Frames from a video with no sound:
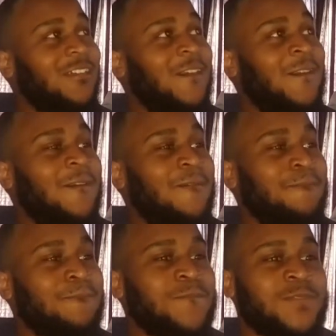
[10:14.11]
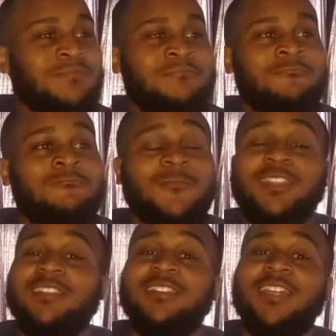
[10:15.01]
Um,
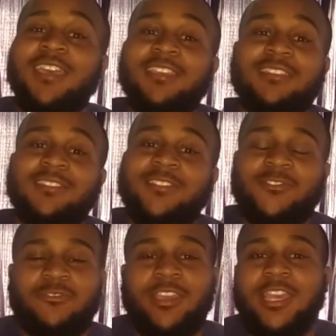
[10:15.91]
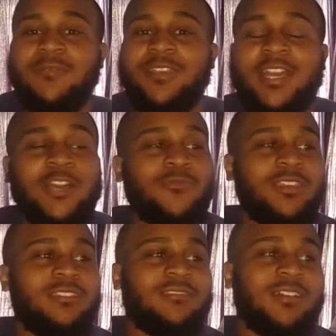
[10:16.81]
like, subscribe,
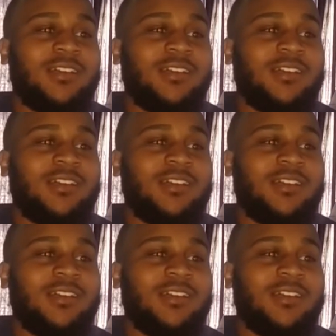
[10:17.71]
comment.